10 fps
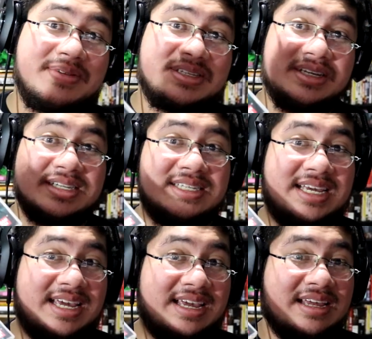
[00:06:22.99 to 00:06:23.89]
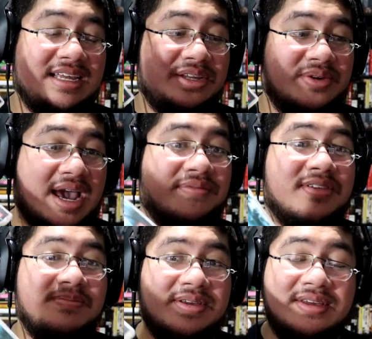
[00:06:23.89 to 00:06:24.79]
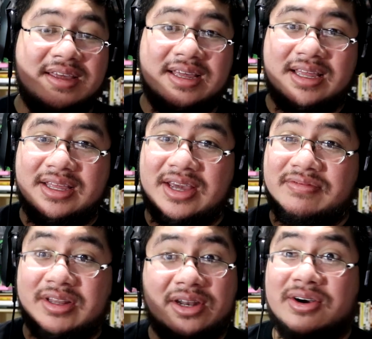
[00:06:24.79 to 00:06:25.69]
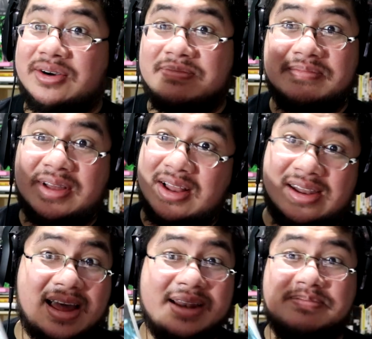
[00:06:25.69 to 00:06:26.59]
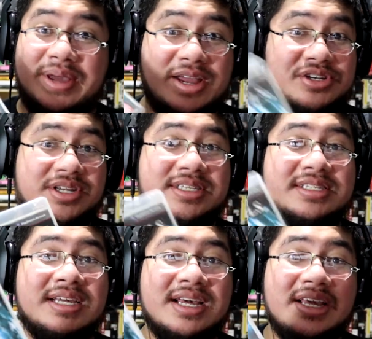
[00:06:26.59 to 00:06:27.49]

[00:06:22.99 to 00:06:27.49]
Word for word: It's just it, you have to be you have to learn a lot, patience,